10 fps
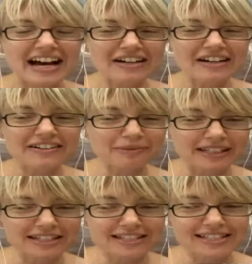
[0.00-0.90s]

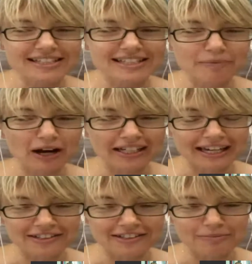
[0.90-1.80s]
Emily's my
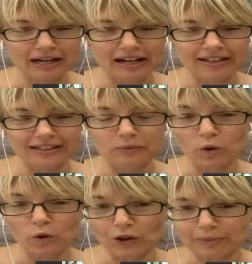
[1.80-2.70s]
counterpart in
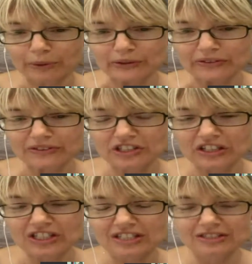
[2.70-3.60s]
Warrnambool,
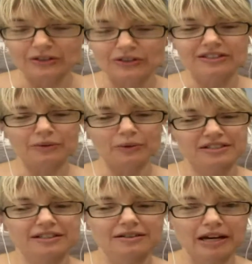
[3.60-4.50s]
so she's also worked
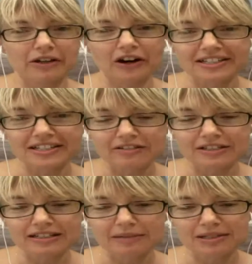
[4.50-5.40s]
in Mount Isa
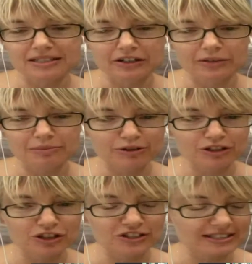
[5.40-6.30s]
as an ABC Open
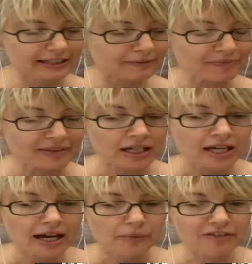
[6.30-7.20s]
producer.
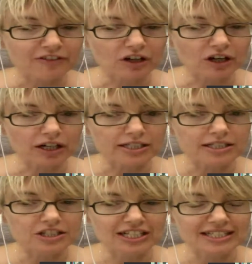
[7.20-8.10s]
We've got
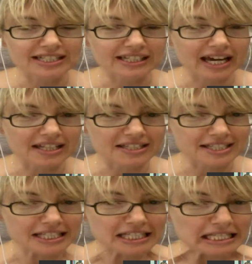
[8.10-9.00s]
Jessie
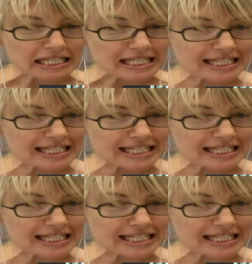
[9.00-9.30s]
Ansons.